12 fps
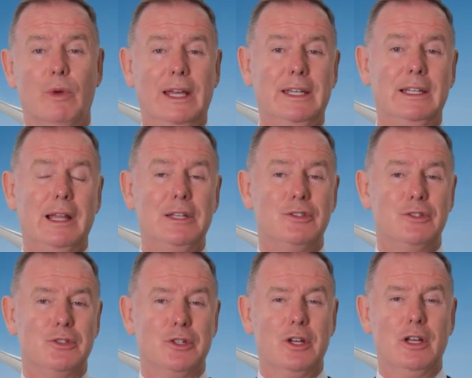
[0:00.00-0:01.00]

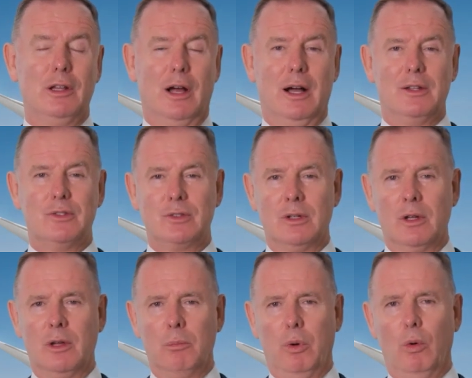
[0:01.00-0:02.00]
regulators and airlines,
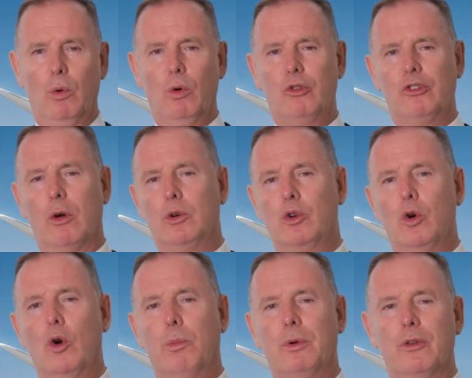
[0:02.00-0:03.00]
but also
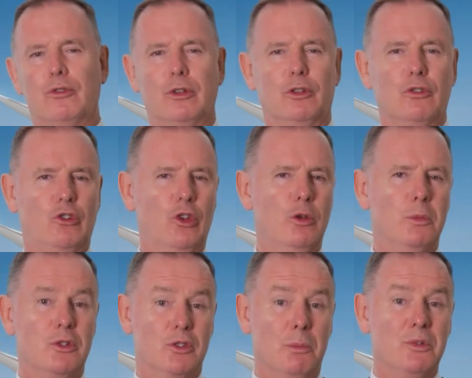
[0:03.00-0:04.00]
corporates and
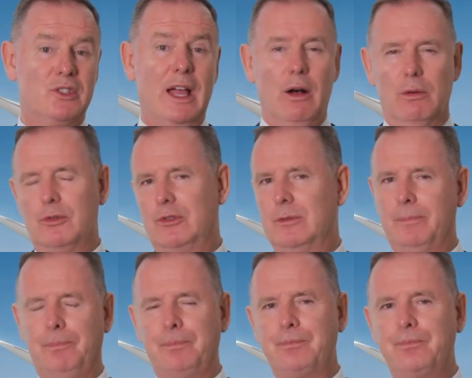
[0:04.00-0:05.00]
consumers themselves
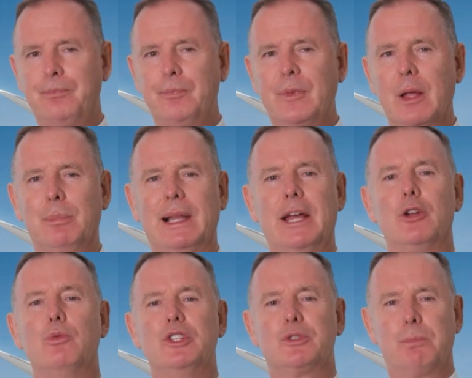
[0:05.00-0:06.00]
playing a
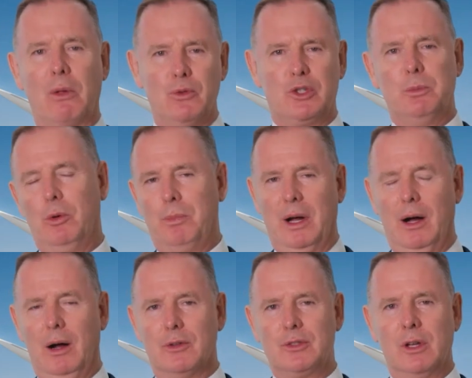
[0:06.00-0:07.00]
responsible
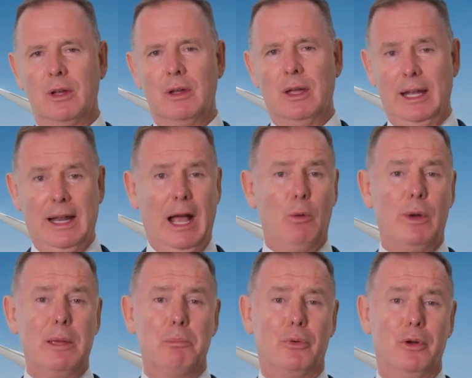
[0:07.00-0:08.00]
part in how
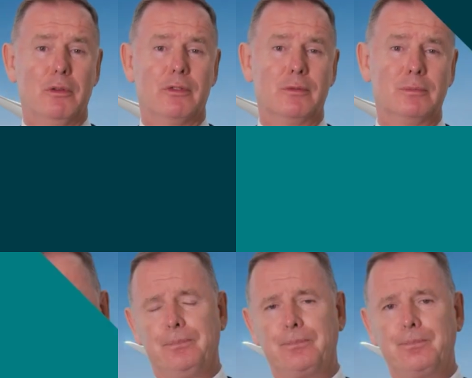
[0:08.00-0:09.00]
we improve.
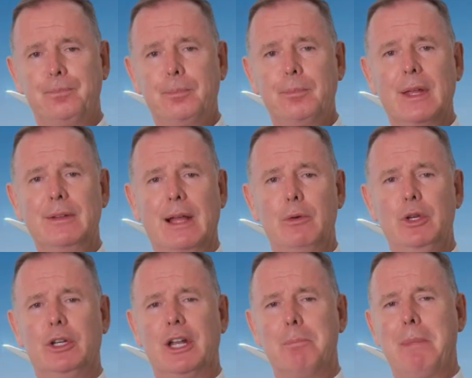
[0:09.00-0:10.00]
Now, you
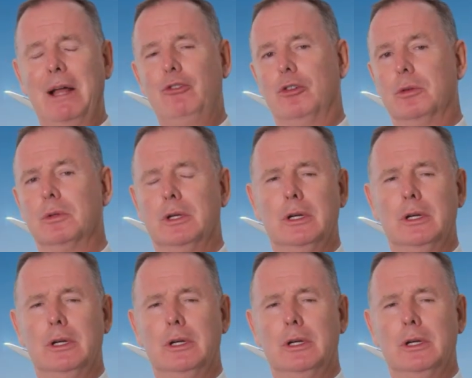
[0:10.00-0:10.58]
can imagine